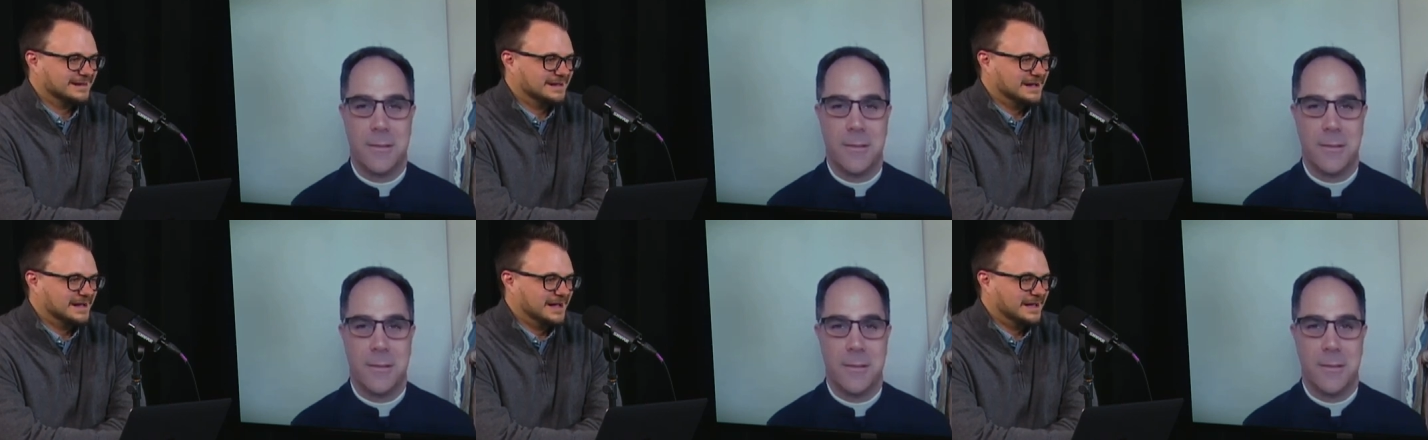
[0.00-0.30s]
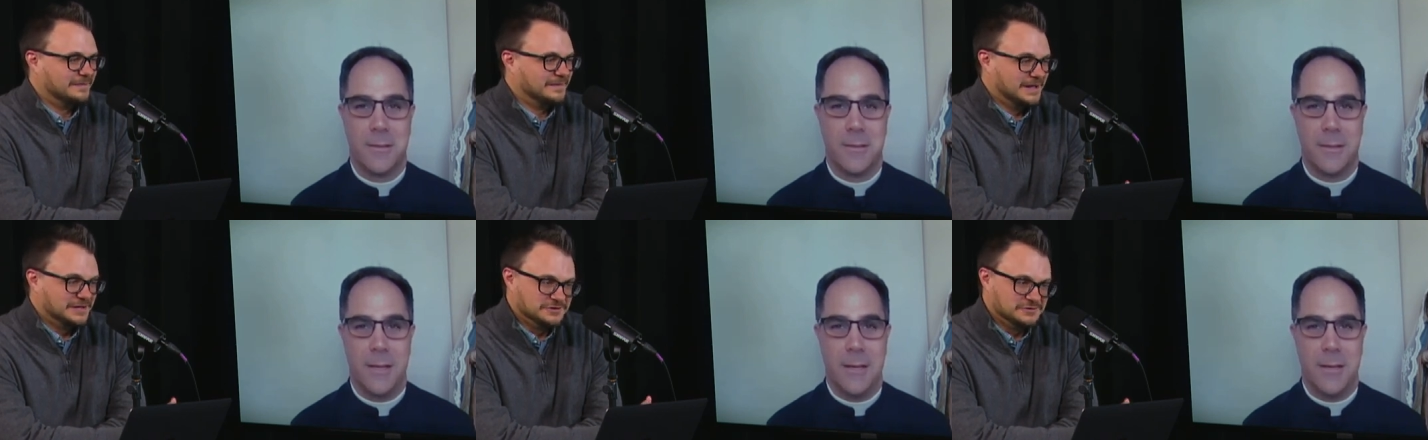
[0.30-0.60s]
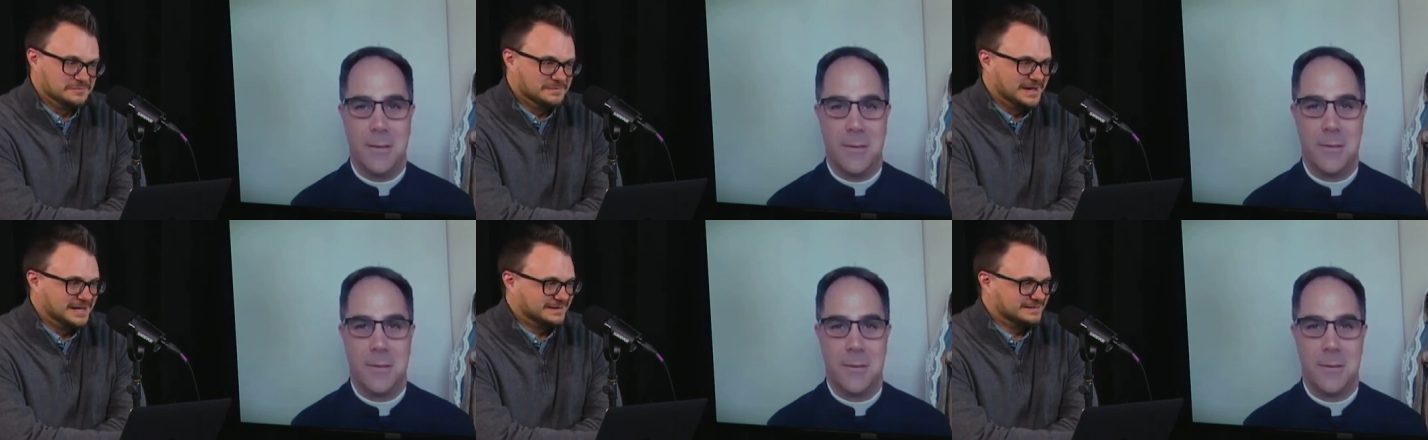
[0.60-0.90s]
Speaker 1: yeah. and then
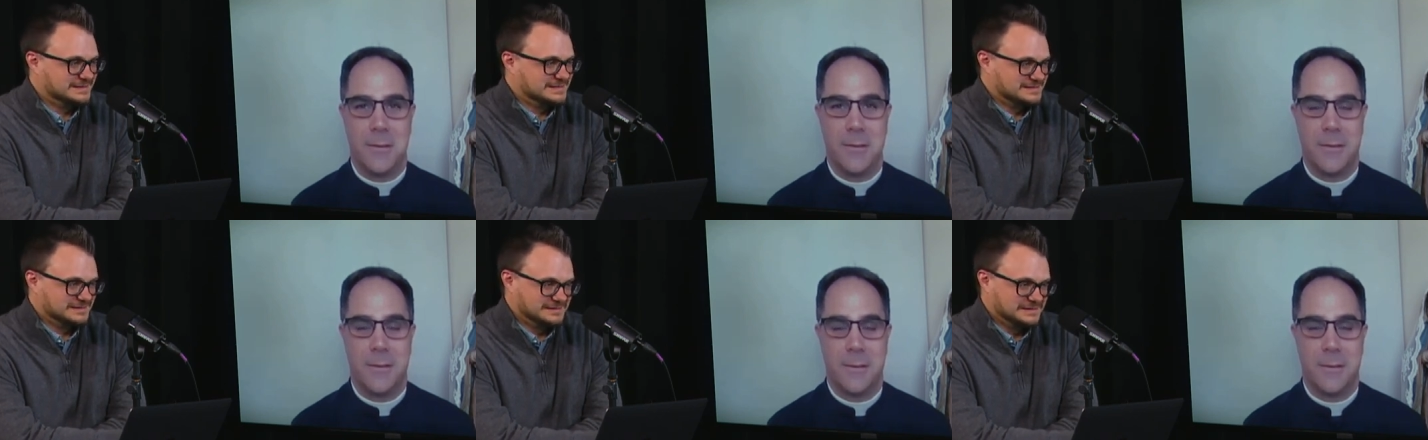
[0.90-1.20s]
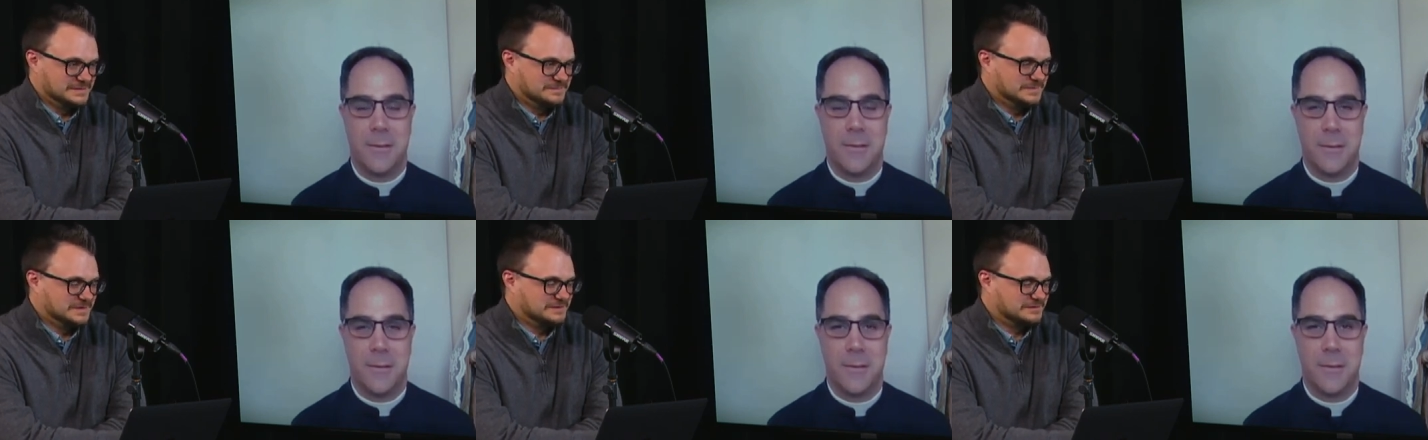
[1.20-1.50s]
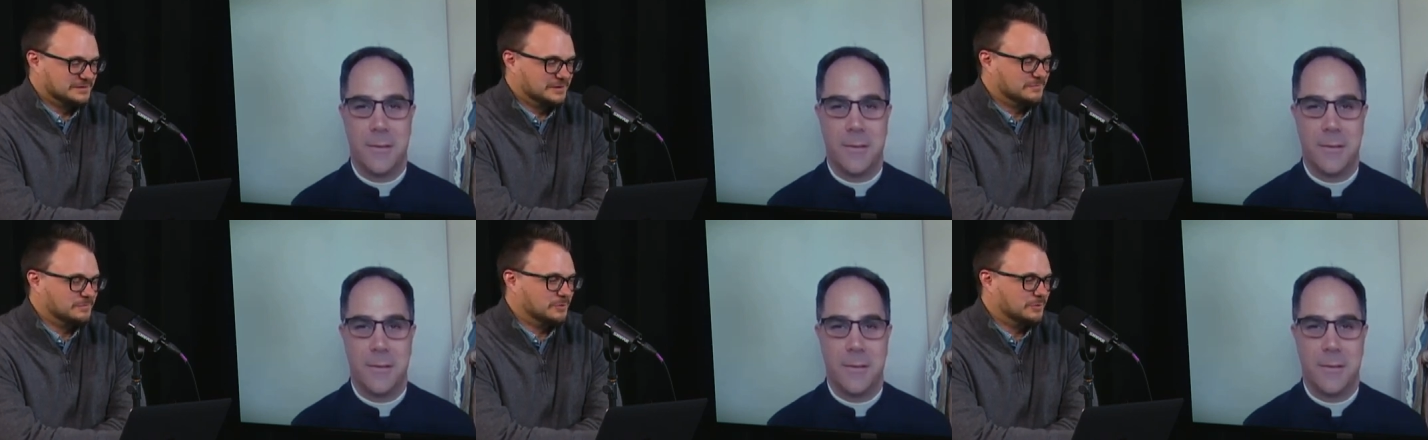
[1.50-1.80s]
you make this leap at
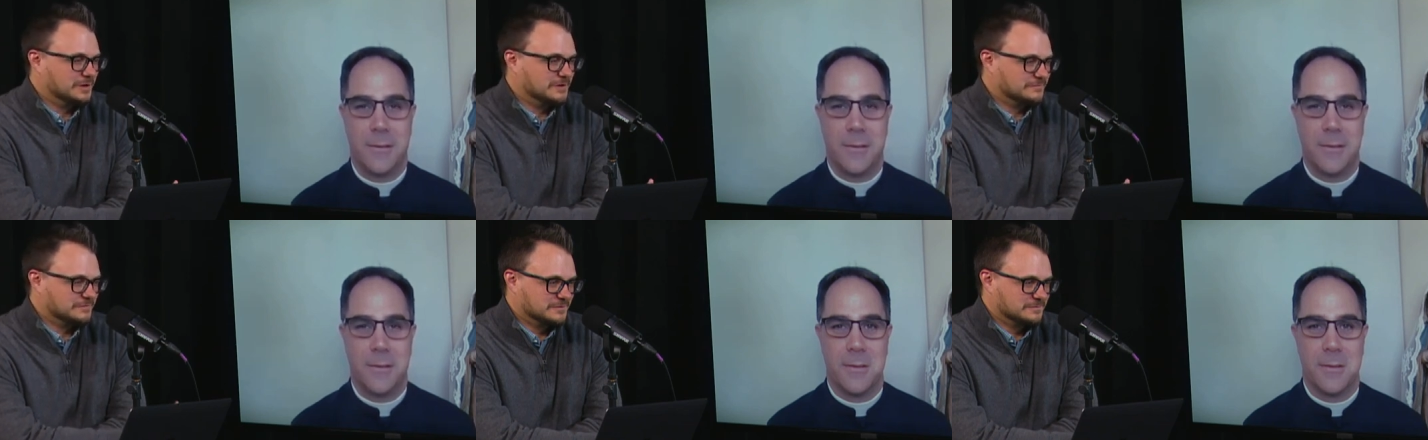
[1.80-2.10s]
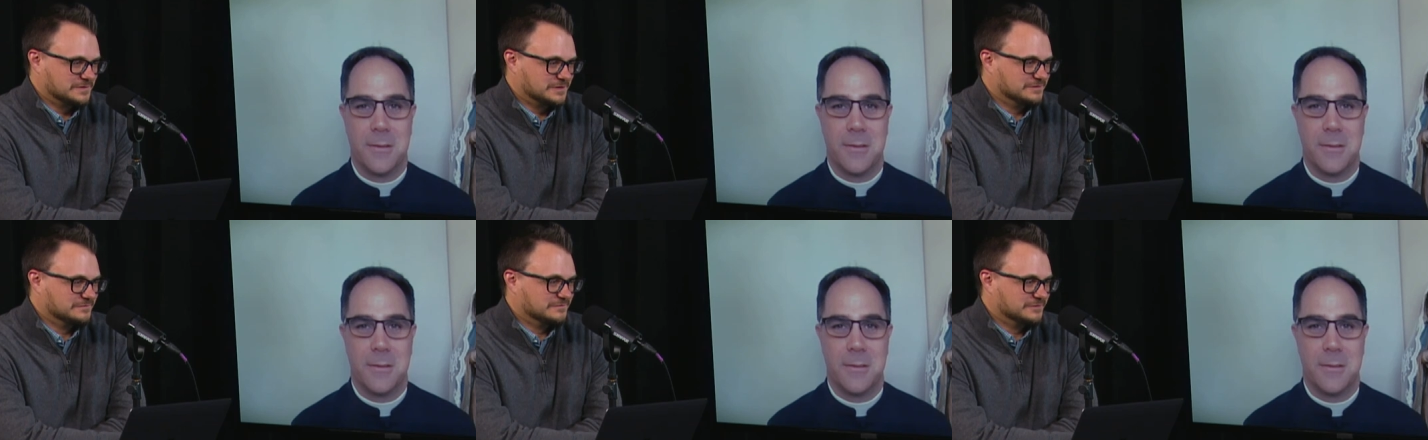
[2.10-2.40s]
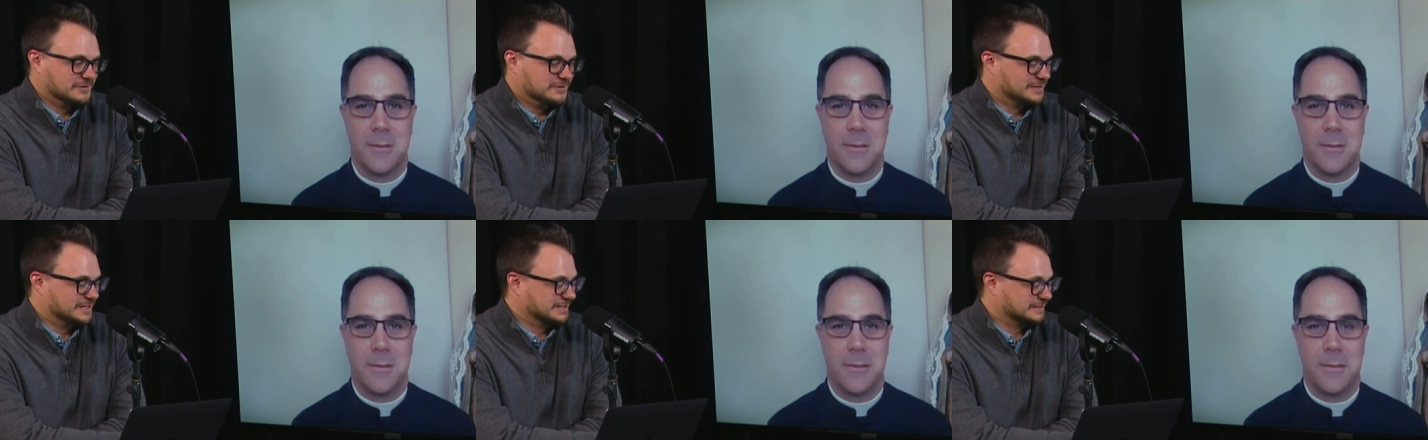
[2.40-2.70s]
some point from
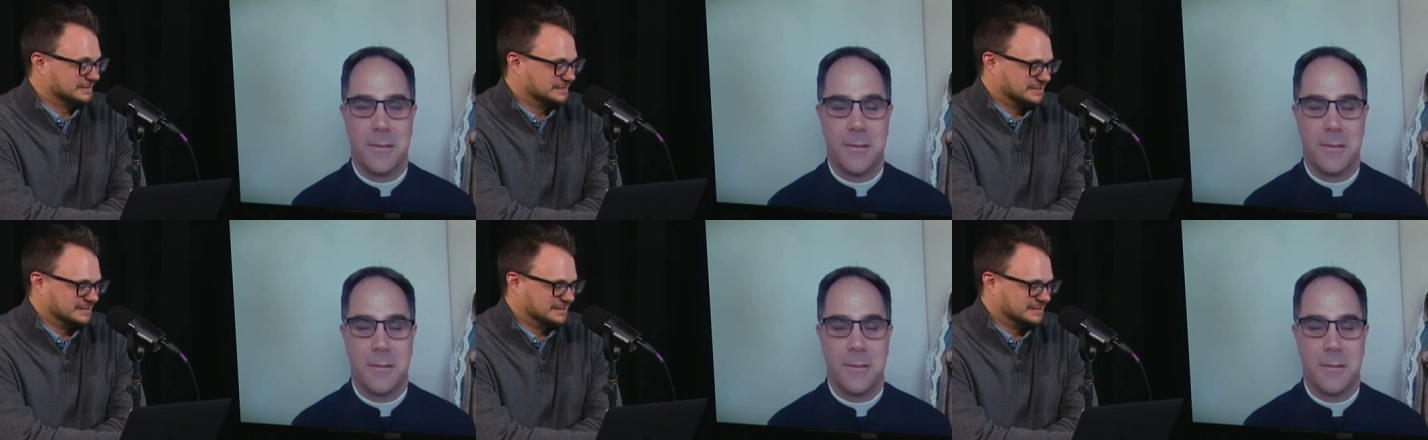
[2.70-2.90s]
converting